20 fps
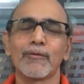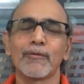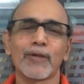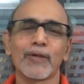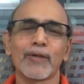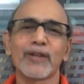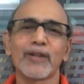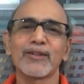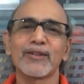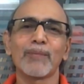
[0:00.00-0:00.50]

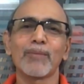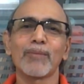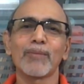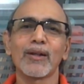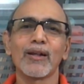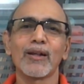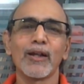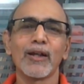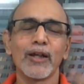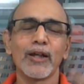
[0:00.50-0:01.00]
for example
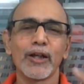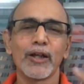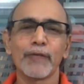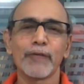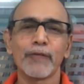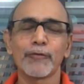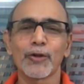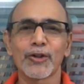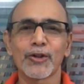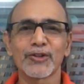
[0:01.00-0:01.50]
if
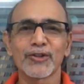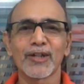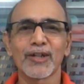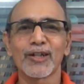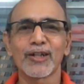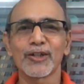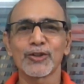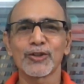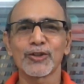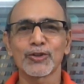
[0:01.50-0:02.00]
your
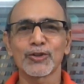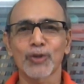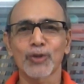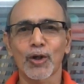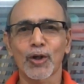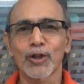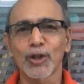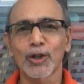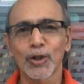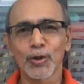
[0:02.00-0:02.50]
result is
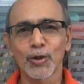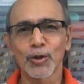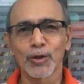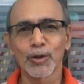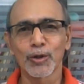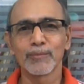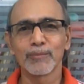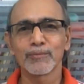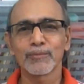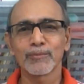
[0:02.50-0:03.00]
not
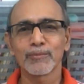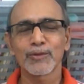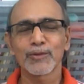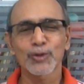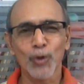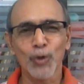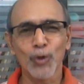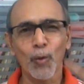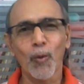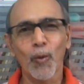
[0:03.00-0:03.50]
good
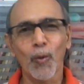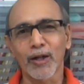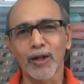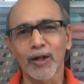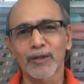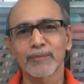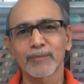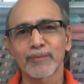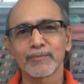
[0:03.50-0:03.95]
so what